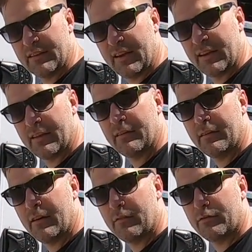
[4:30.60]
tank,
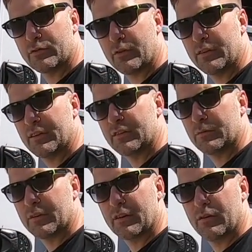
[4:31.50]
freshwater tank,
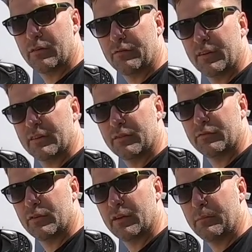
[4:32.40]
so we're going to go ahead and get this
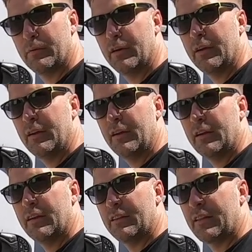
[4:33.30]
filled up,
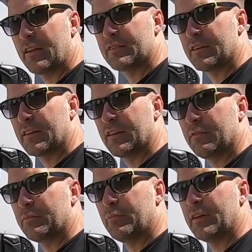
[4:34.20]
and then that's going to give
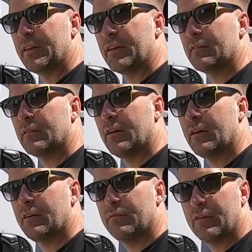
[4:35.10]
us plenty
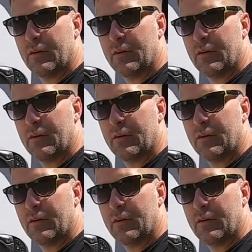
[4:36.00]
of